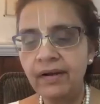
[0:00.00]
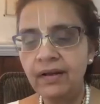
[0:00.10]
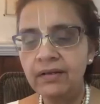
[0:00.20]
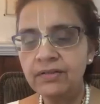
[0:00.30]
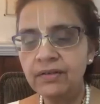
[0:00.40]

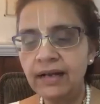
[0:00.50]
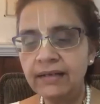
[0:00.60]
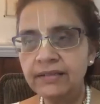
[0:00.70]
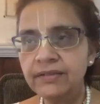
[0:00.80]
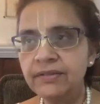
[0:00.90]
So
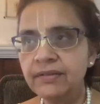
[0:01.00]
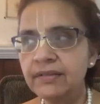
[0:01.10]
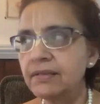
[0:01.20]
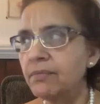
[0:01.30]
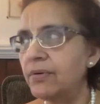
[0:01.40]
gratitude
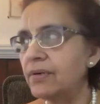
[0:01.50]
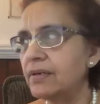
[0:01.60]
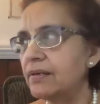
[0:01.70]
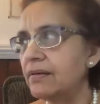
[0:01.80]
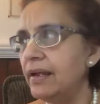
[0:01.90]
is
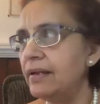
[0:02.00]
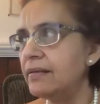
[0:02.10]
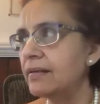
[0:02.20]
important, right?